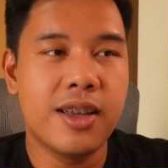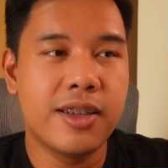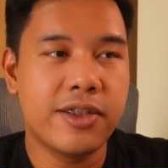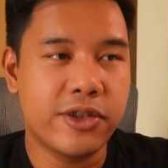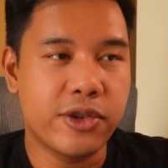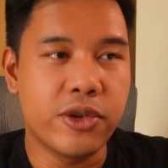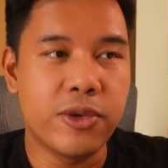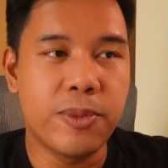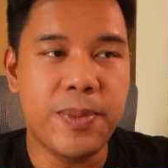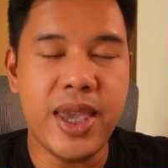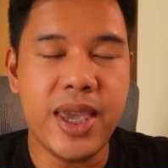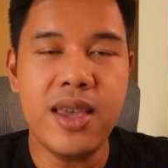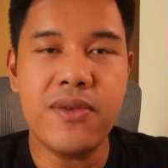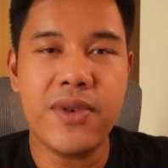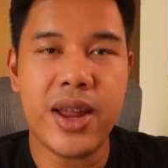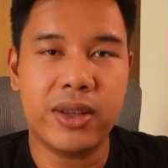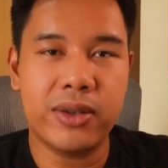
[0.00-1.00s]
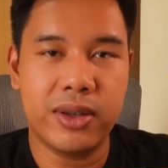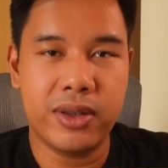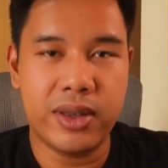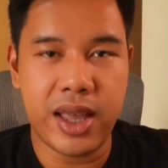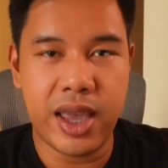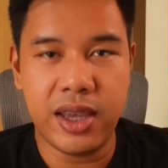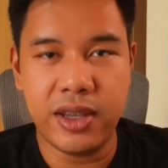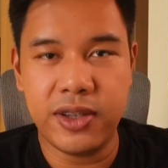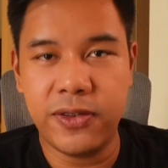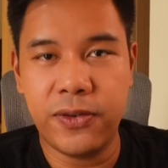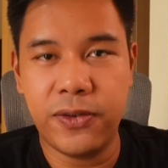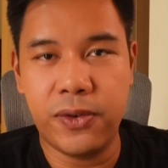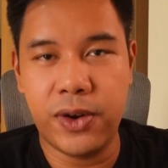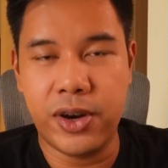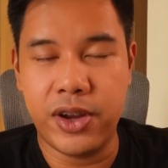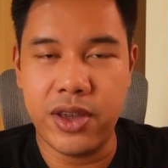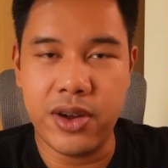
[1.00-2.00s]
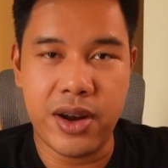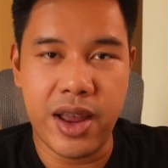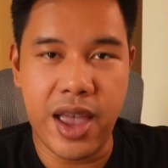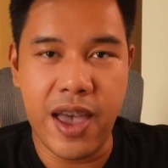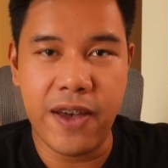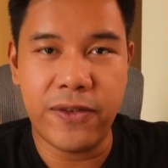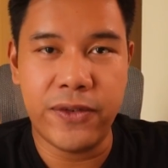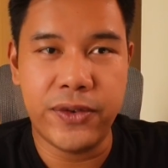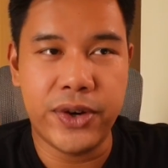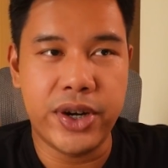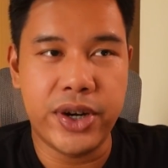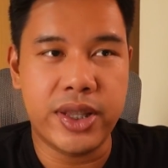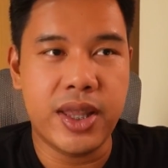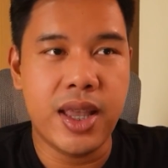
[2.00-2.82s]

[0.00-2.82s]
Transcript: So being recognized for your effort